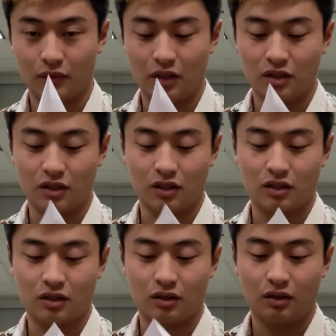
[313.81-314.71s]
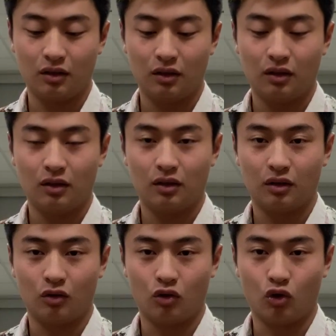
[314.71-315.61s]
It's just
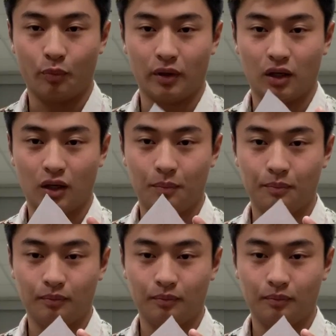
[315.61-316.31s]
open up